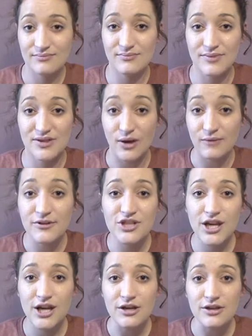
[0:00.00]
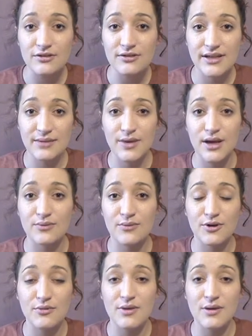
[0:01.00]
sofa chair in my
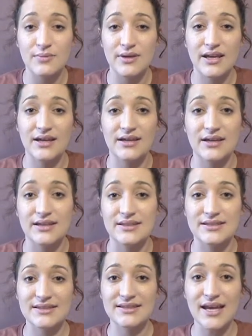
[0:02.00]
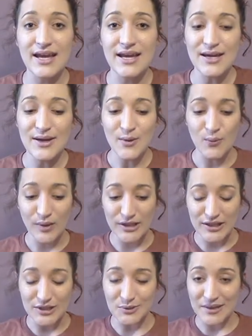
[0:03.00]
room, because
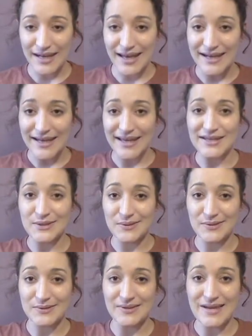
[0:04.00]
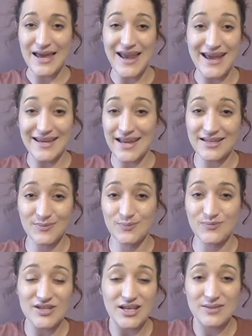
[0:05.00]
when you get it, and I guess
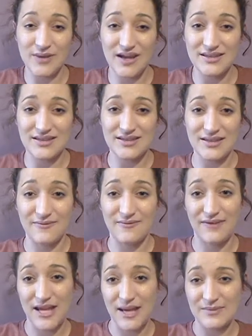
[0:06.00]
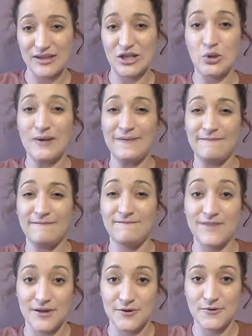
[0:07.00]
just because it's inflamed, like, you can
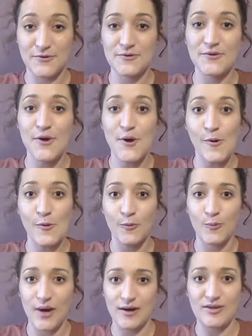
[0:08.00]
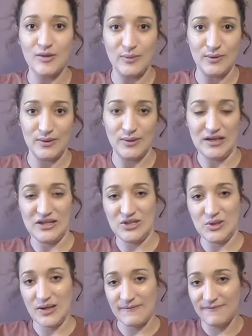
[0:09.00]
feel where the balloon is.
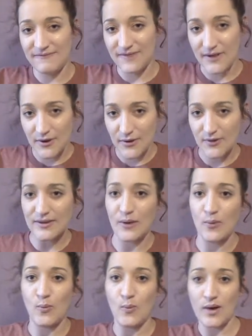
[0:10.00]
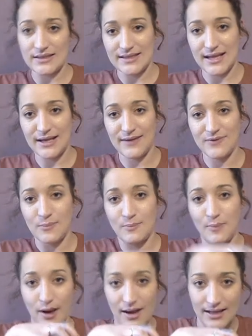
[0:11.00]
You can feel like what side of your
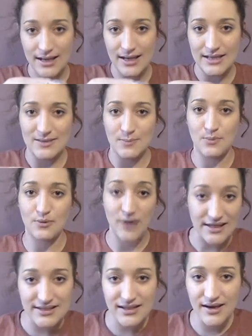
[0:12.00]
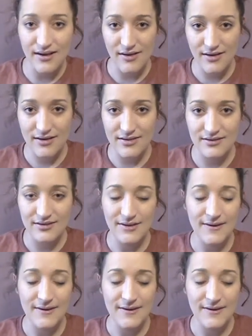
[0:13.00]
body it's pressing on.